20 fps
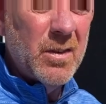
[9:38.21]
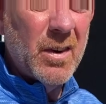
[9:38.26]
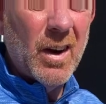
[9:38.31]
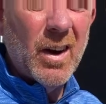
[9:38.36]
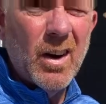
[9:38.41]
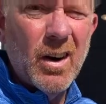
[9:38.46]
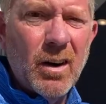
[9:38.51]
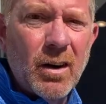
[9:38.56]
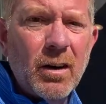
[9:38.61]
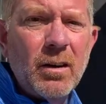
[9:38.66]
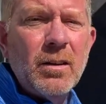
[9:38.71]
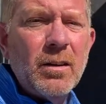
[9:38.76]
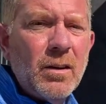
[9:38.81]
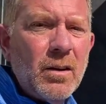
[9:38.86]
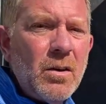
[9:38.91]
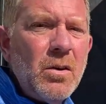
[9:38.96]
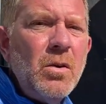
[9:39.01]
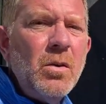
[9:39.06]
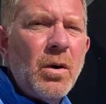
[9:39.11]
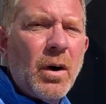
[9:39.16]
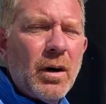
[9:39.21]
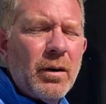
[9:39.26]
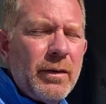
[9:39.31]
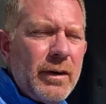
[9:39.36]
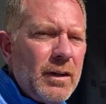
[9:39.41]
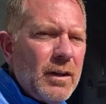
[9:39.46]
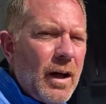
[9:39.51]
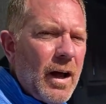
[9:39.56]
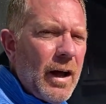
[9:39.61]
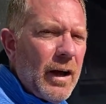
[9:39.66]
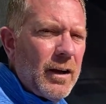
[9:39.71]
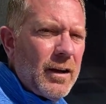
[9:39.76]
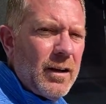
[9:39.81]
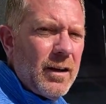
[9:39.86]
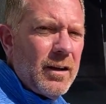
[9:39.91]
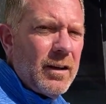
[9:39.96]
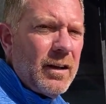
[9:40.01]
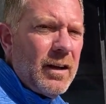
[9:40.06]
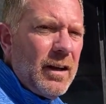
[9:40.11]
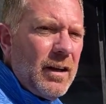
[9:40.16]
our new RV lock
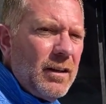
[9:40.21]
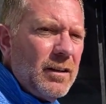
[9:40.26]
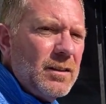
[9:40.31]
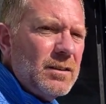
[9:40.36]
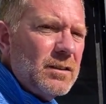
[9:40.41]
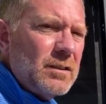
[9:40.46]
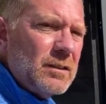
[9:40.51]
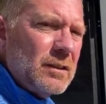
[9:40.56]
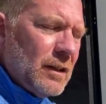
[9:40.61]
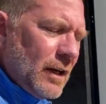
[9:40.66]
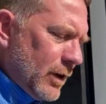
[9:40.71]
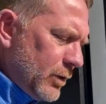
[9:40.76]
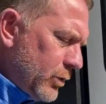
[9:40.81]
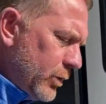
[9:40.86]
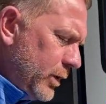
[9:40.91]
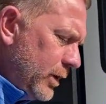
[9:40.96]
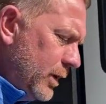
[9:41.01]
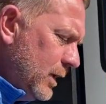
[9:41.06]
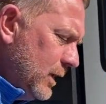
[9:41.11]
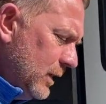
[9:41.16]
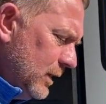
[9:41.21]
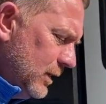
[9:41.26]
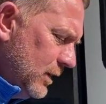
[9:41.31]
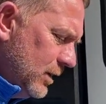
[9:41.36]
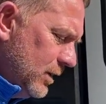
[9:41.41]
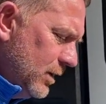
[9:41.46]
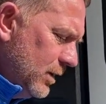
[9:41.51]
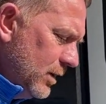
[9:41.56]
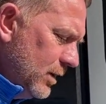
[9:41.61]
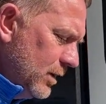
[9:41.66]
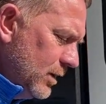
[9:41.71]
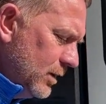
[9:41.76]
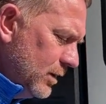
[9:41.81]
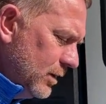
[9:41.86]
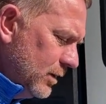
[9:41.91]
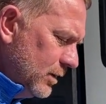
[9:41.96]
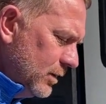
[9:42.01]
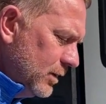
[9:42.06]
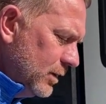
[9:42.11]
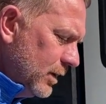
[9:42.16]
keyless entry
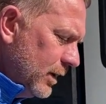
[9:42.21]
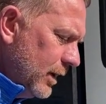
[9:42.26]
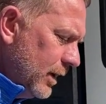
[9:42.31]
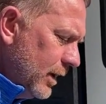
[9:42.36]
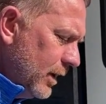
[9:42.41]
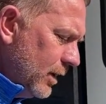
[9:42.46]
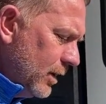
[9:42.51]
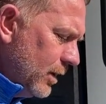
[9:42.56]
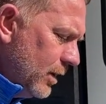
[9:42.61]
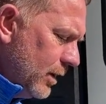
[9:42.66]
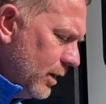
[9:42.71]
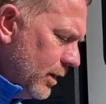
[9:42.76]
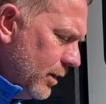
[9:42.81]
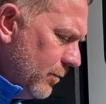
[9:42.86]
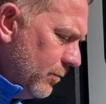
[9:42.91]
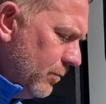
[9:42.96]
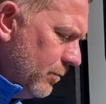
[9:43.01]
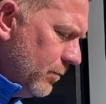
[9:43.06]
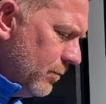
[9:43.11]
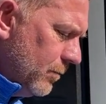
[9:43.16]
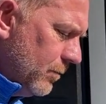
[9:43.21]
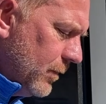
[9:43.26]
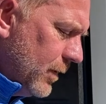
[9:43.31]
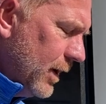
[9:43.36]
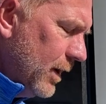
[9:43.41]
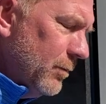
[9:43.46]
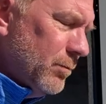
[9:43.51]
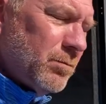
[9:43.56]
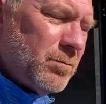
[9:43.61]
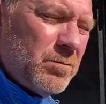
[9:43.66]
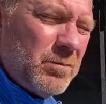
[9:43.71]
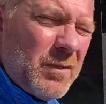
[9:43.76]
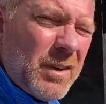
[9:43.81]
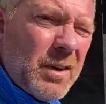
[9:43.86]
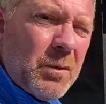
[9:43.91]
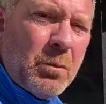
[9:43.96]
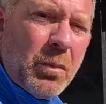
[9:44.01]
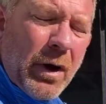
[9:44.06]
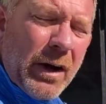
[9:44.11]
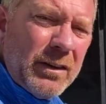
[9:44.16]
and um, I'm in the
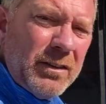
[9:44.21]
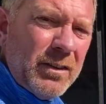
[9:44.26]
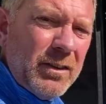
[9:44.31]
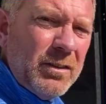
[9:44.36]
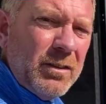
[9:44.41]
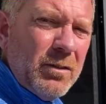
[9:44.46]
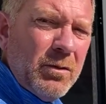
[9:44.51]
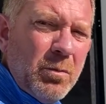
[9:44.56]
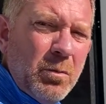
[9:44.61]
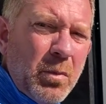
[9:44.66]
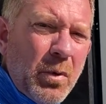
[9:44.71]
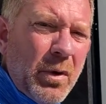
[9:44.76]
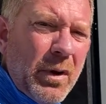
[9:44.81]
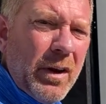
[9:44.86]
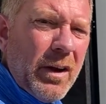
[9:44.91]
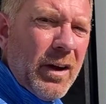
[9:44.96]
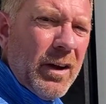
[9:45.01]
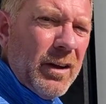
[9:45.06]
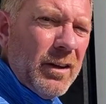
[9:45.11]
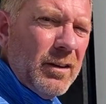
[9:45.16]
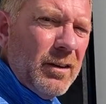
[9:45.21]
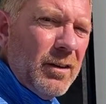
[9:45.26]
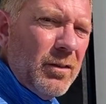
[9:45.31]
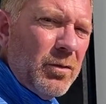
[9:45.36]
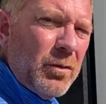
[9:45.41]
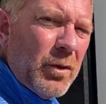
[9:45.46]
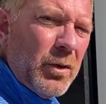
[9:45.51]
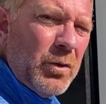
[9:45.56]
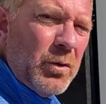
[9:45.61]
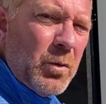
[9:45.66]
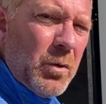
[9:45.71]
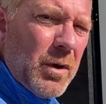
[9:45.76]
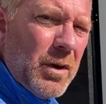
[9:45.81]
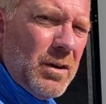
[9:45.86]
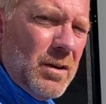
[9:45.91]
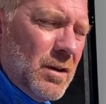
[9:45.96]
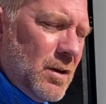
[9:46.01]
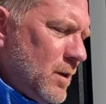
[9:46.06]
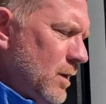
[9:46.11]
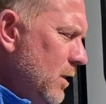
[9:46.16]
process of putting on the first one,
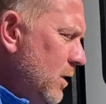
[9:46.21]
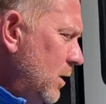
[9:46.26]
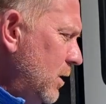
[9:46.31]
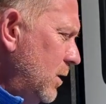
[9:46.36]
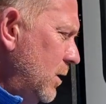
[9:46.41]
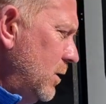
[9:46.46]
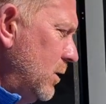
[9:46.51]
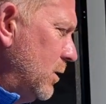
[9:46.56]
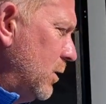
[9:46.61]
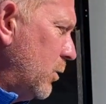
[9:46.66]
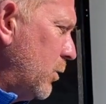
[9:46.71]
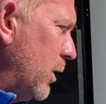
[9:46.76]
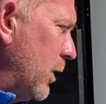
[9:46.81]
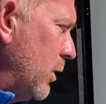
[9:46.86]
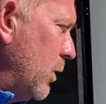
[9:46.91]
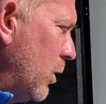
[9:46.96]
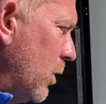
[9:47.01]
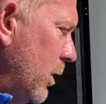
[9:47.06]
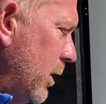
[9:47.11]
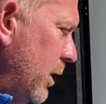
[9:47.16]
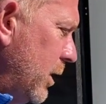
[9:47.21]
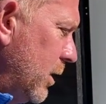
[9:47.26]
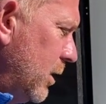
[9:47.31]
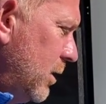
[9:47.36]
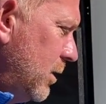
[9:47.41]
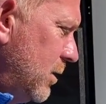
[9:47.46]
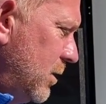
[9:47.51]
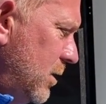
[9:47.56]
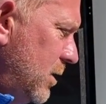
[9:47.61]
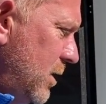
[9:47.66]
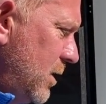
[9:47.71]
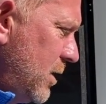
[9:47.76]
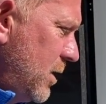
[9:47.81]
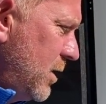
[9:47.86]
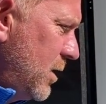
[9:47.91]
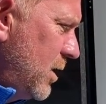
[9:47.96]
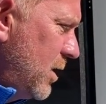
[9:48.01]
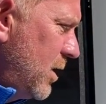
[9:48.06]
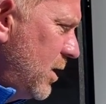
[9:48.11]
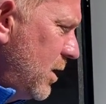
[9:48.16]
the front door here,
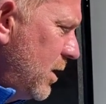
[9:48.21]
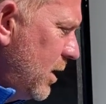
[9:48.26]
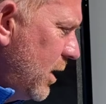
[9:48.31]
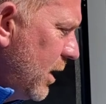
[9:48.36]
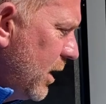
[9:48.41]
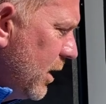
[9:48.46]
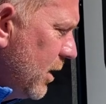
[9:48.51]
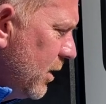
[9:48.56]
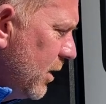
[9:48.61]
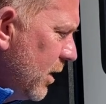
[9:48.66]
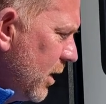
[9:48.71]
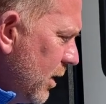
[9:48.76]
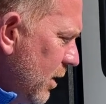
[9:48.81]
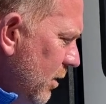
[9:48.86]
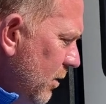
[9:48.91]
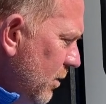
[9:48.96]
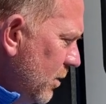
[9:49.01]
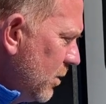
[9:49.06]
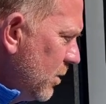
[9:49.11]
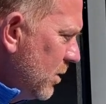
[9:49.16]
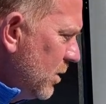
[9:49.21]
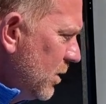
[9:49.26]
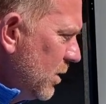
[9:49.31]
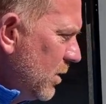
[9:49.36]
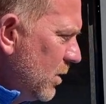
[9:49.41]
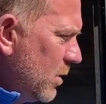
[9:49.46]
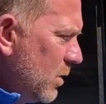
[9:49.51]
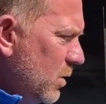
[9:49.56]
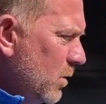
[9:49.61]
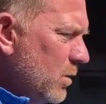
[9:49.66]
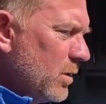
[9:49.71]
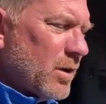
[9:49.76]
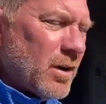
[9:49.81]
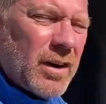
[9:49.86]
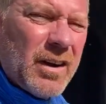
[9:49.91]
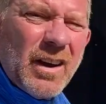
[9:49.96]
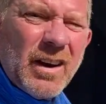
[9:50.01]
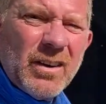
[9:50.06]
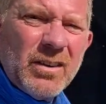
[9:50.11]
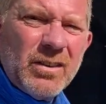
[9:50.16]
and uh, we're gonna
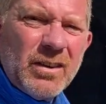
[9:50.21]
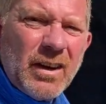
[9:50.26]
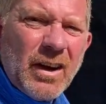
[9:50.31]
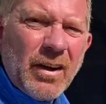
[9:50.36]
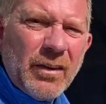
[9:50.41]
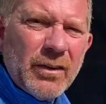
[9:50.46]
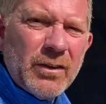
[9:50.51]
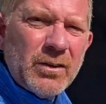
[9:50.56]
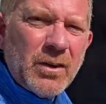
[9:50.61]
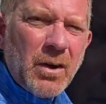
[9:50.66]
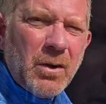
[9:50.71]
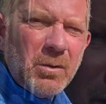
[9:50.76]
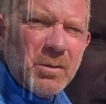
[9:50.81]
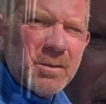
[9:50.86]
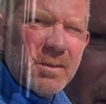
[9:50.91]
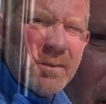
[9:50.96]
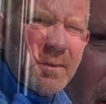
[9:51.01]
kind of see how this goes.